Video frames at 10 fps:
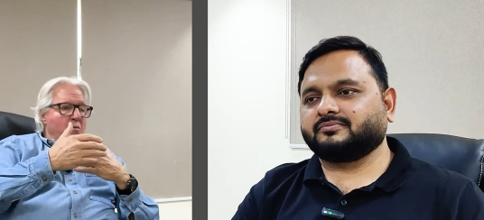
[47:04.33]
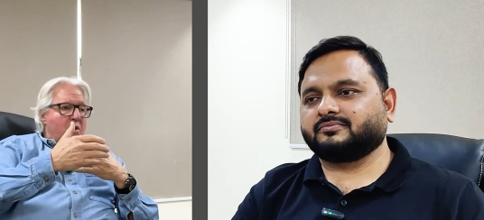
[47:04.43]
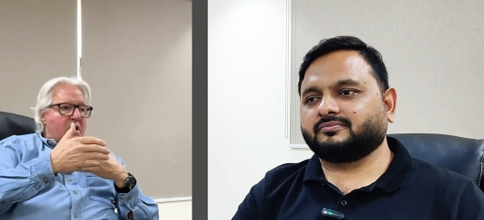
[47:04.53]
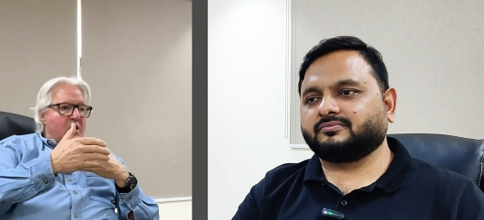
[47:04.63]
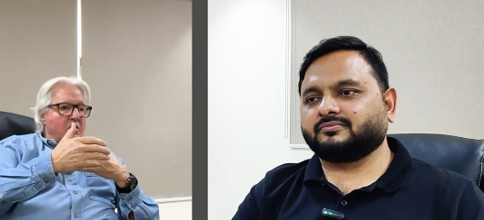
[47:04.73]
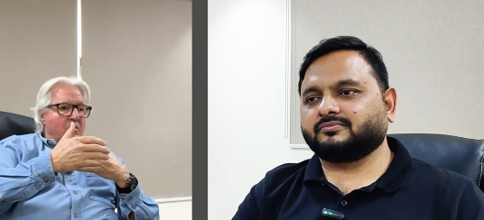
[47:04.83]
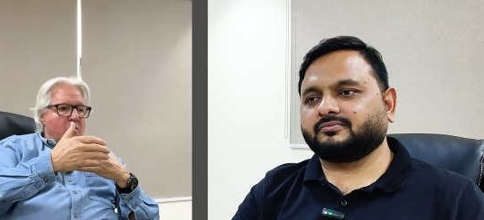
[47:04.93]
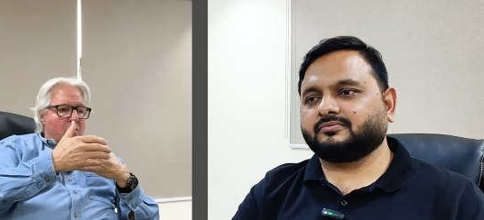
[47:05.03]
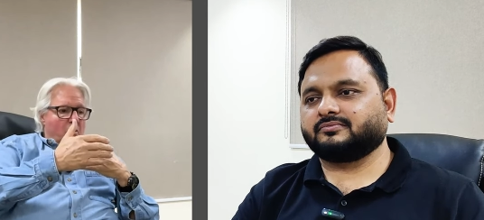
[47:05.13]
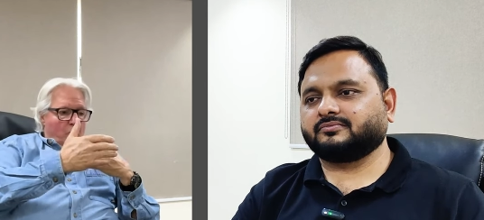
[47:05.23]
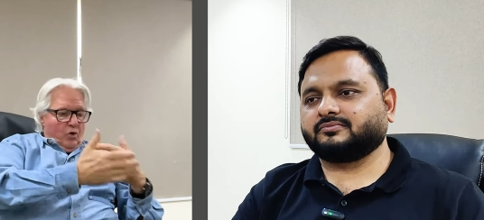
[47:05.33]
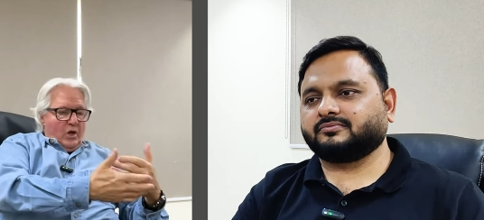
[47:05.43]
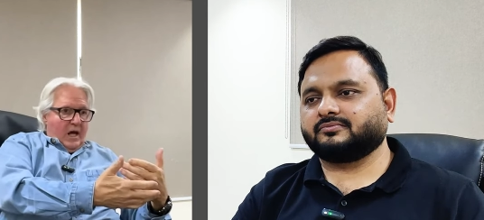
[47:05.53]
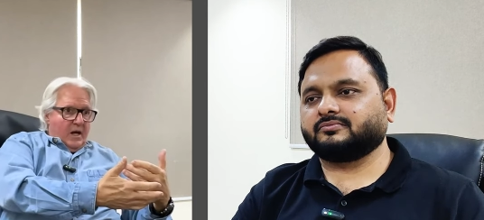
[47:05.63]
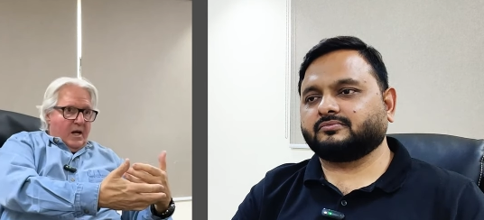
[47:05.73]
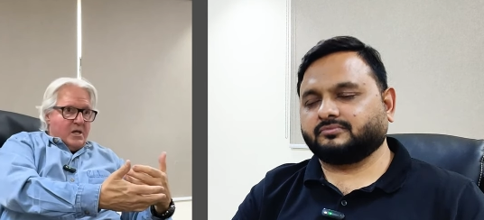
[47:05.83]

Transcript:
Speaker 1: we can look at